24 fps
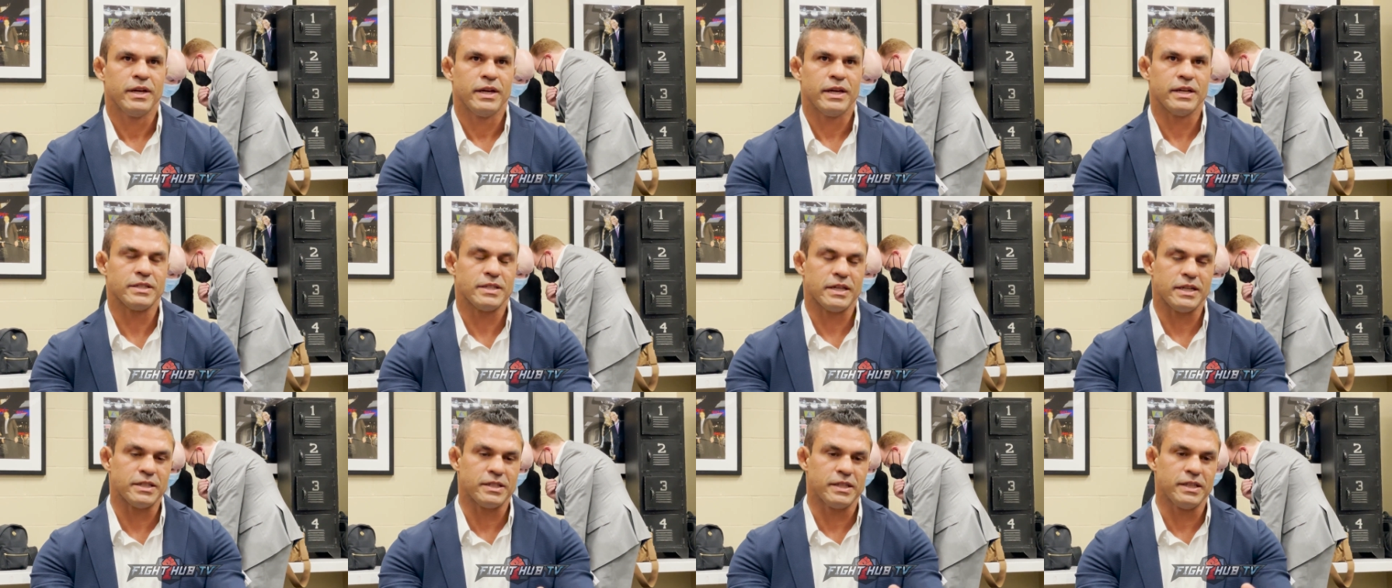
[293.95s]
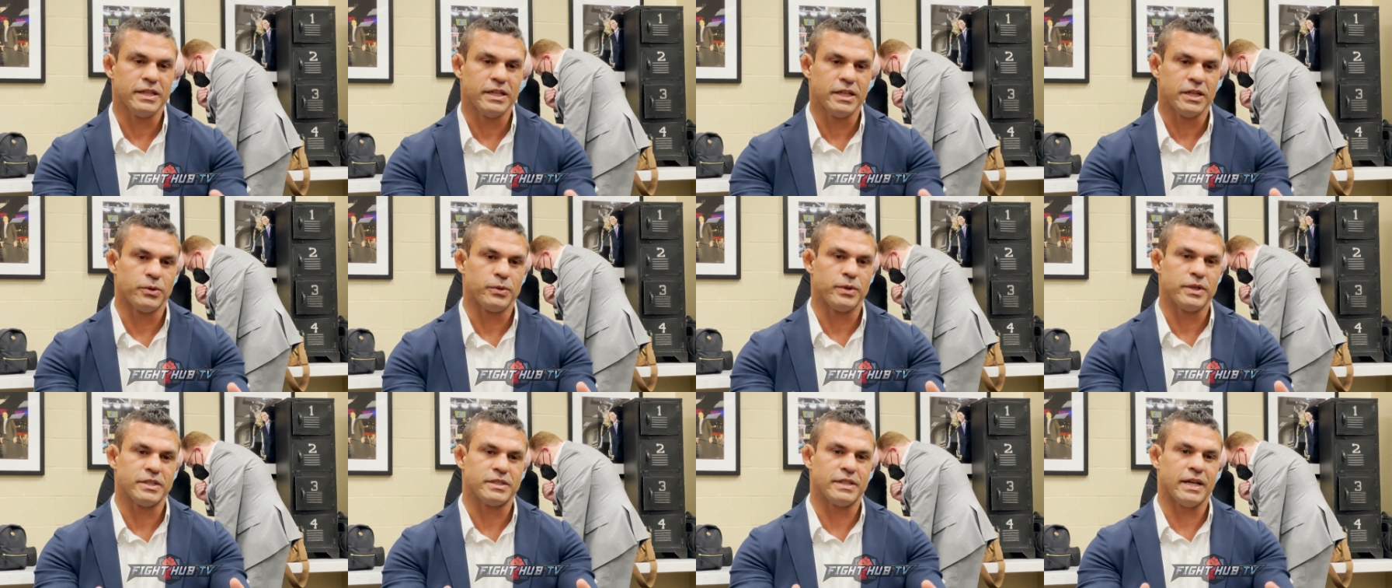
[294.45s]
It's
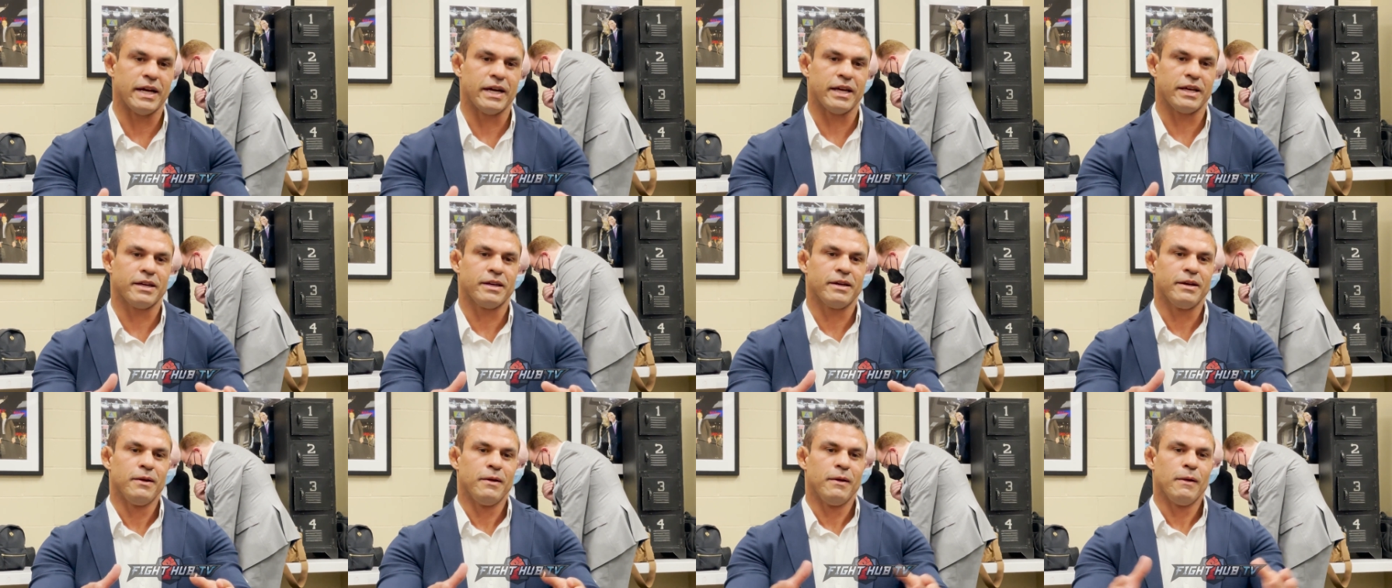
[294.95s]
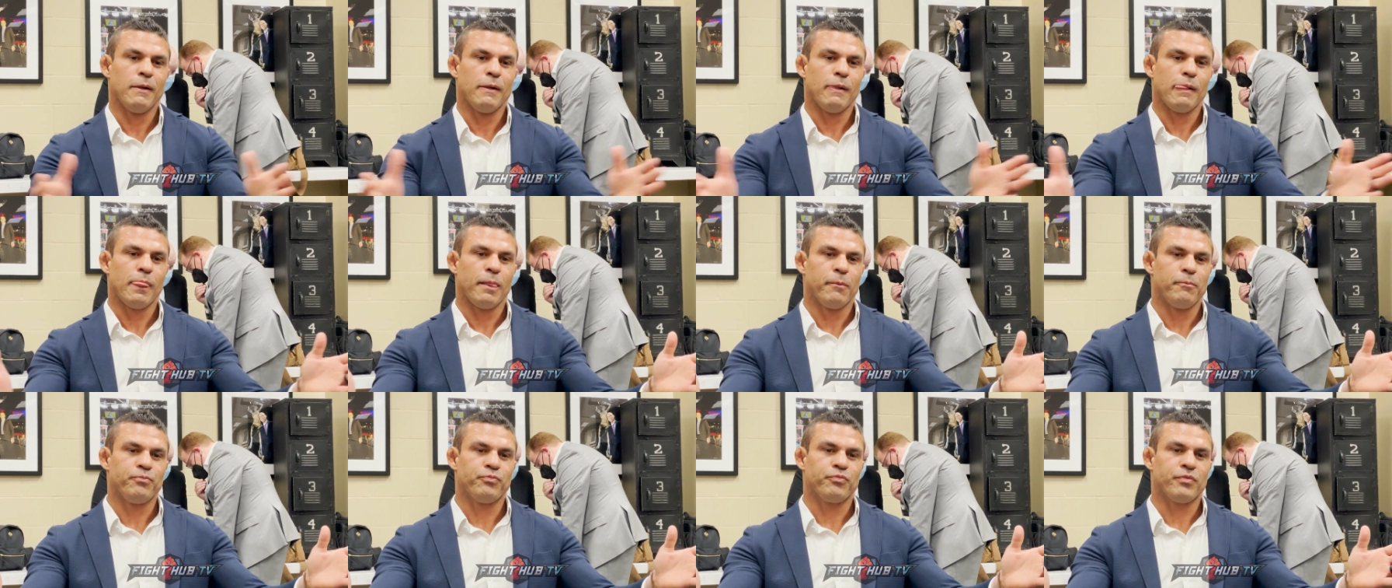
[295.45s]
literally, it's like
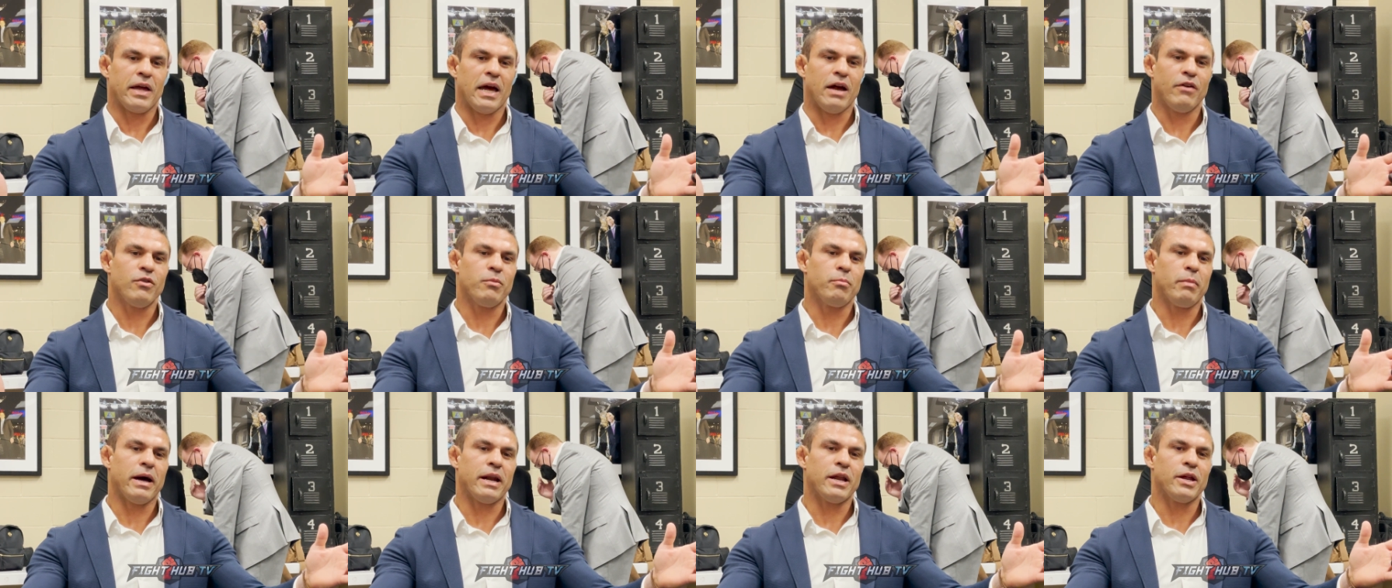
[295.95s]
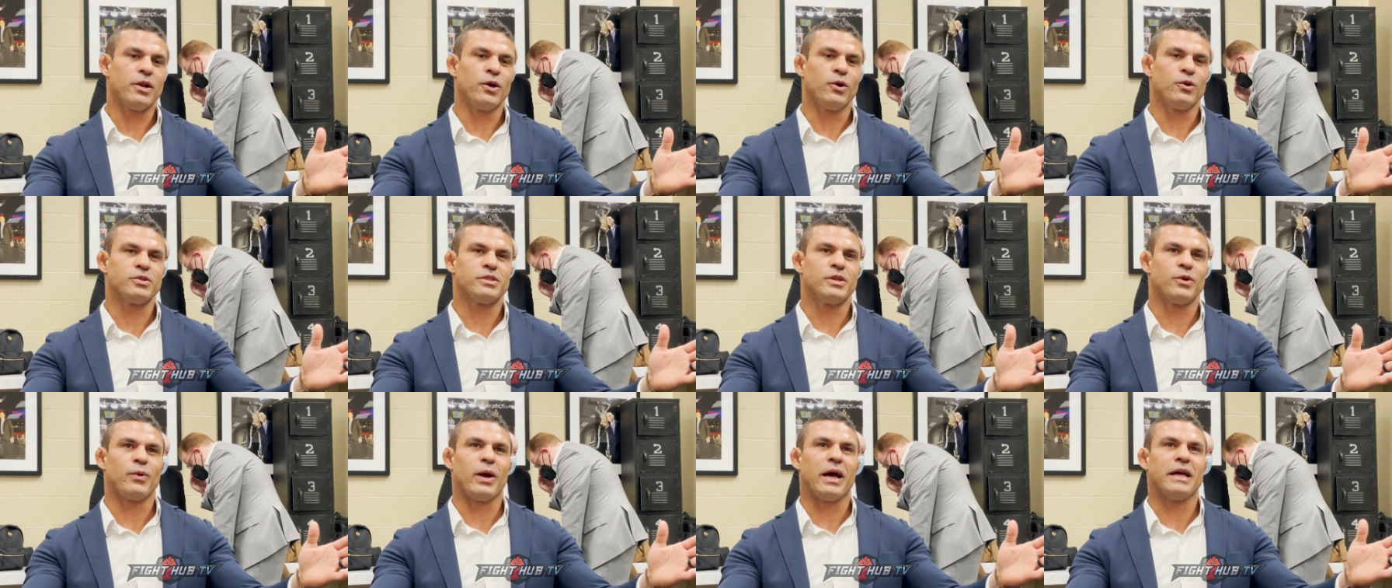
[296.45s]
everybody
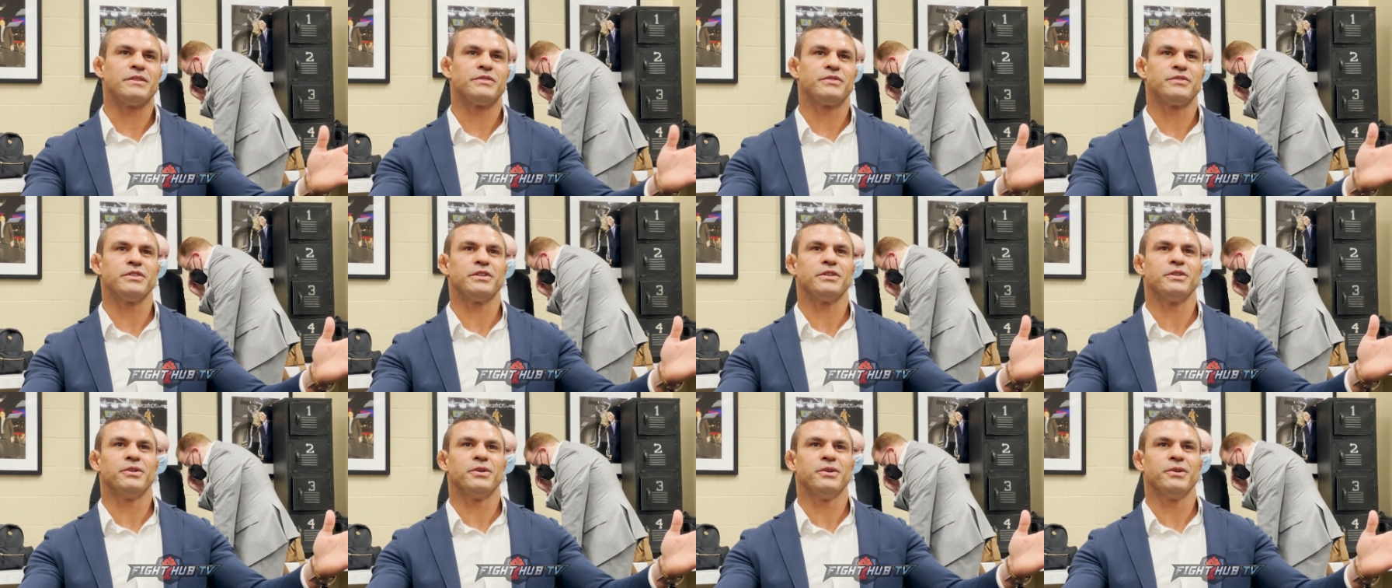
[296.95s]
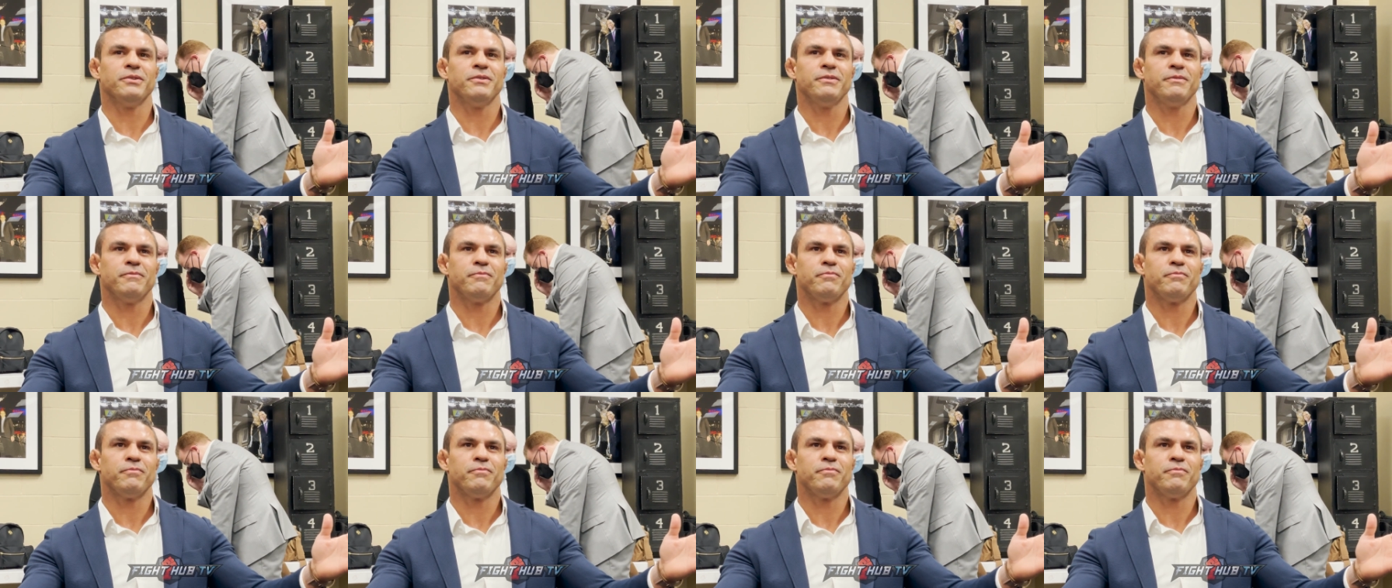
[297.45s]
knows the Red Sea, you know?